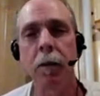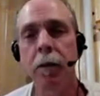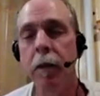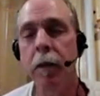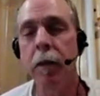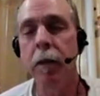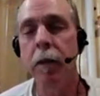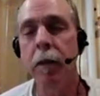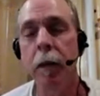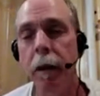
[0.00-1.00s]
Uh, didn't
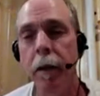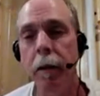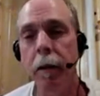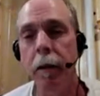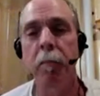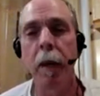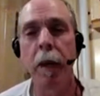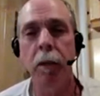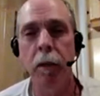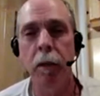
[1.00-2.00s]
sleep at all that night.
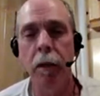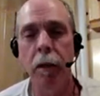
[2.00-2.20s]
Went back